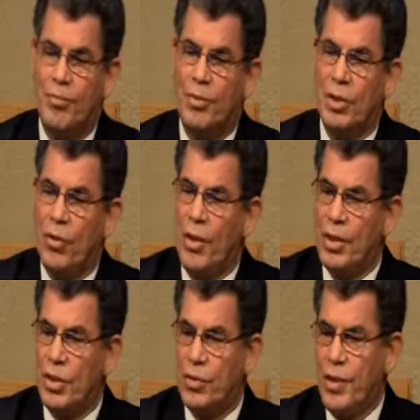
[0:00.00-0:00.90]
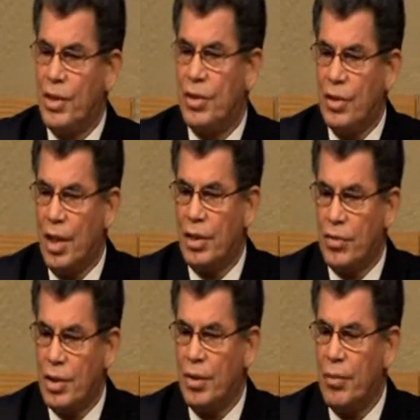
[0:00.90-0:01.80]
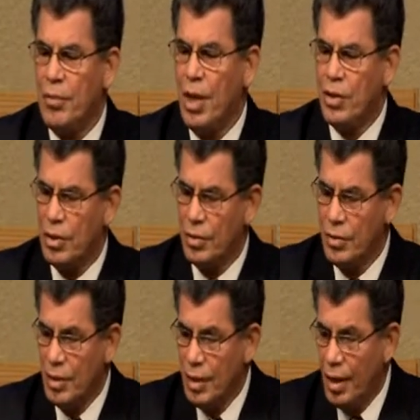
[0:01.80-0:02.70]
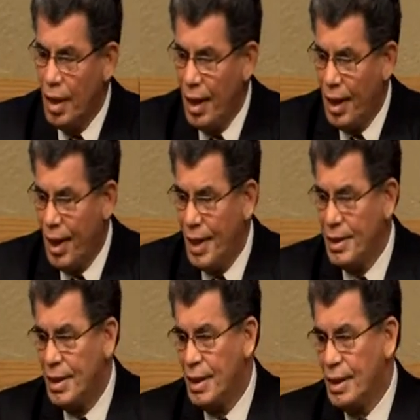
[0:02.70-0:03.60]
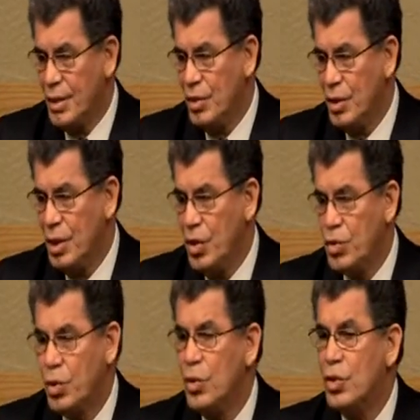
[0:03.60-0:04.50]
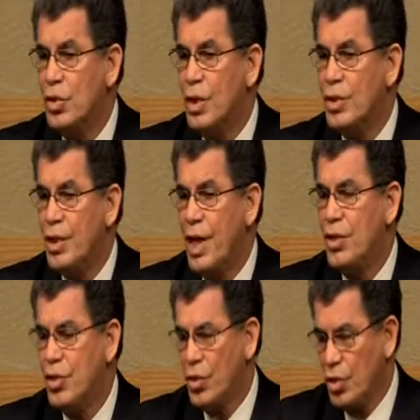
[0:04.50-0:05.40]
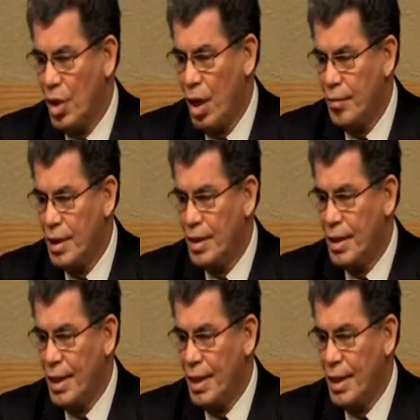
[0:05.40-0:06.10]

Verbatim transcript: put away the strange gods that are among you, and you need to change your garment